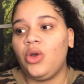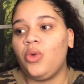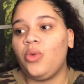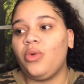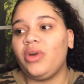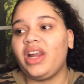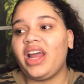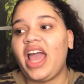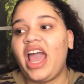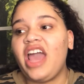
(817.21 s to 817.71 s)

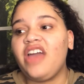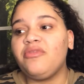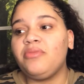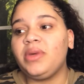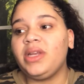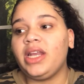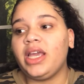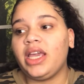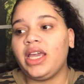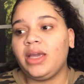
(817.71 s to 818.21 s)
would I have
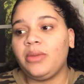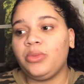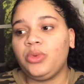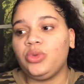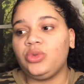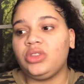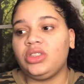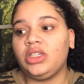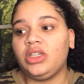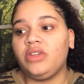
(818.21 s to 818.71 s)
been
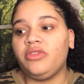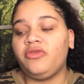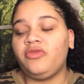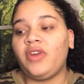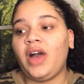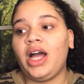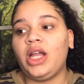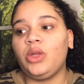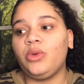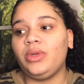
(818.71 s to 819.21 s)
able to
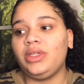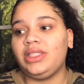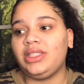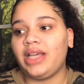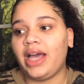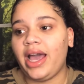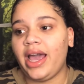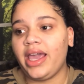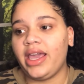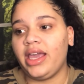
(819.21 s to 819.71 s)
follow a
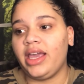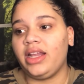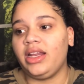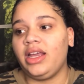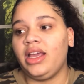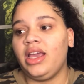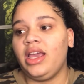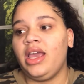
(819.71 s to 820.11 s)
diet